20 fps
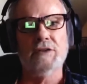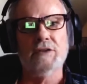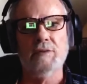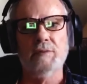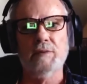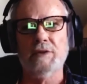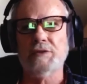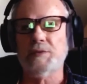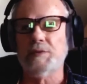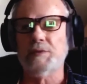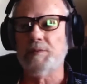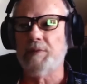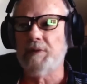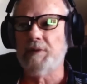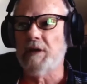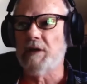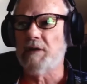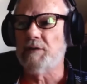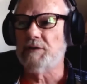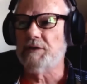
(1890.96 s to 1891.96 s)
too much with
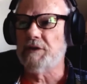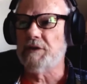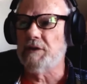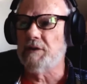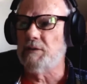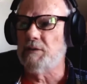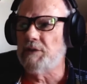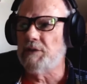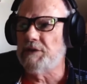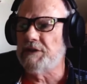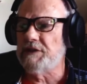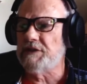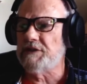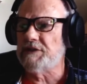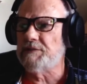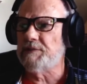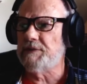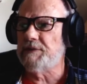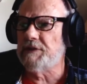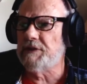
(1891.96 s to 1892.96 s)
piano. With the, with
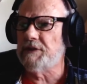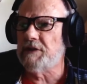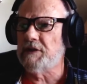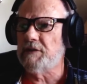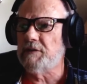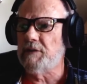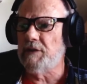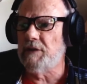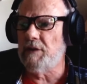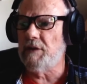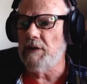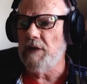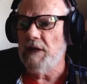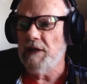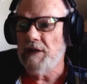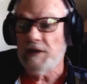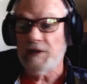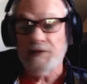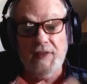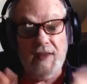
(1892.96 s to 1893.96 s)
this particular, you know,
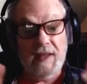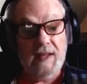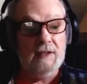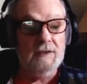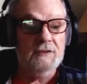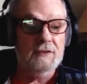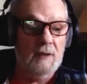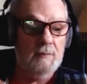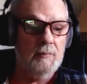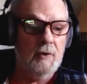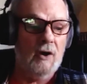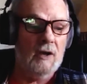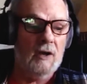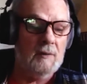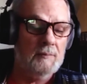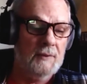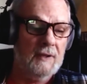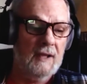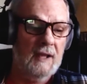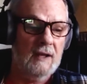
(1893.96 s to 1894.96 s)
the thing is, I bought a
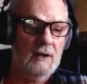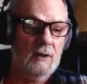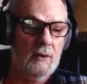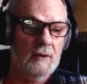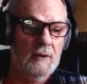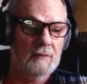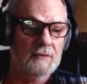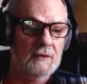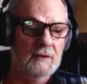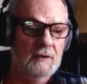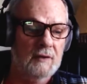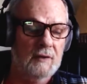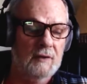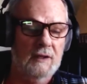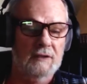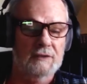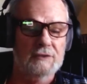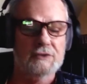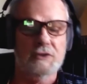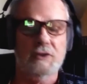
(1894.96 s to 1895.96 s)
piano after hearing
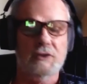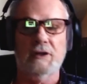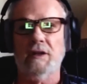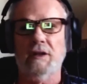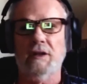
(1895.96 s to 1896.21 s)
Elton John.